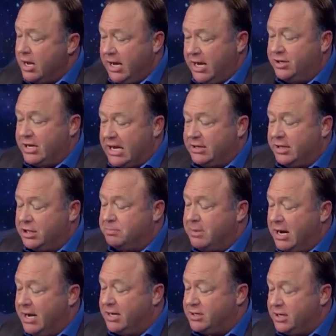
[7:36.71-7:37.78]
He's at these
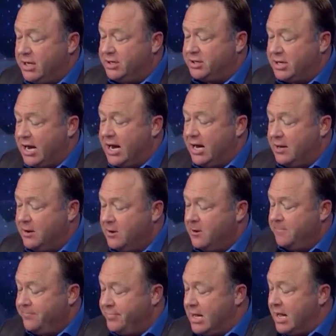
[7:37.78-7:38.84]
meetings, and he said
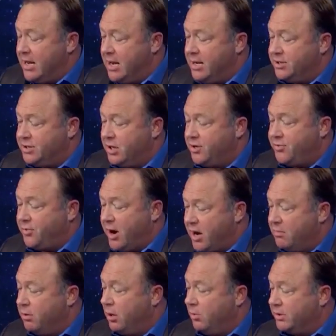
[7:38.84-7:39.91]
that it is
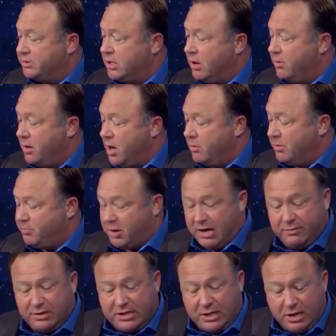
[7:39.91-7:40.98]
incredible what's going on with
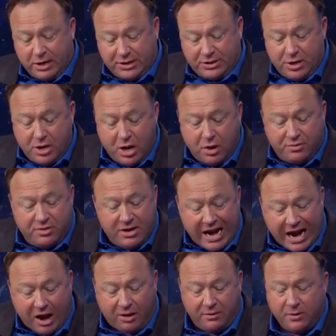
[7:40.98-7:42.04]
Priebus, and there is no
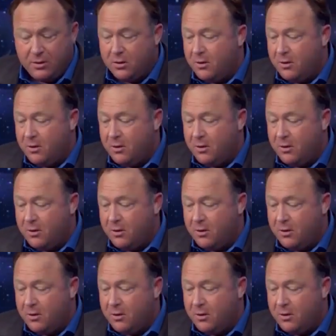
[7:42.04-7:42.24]
doubt.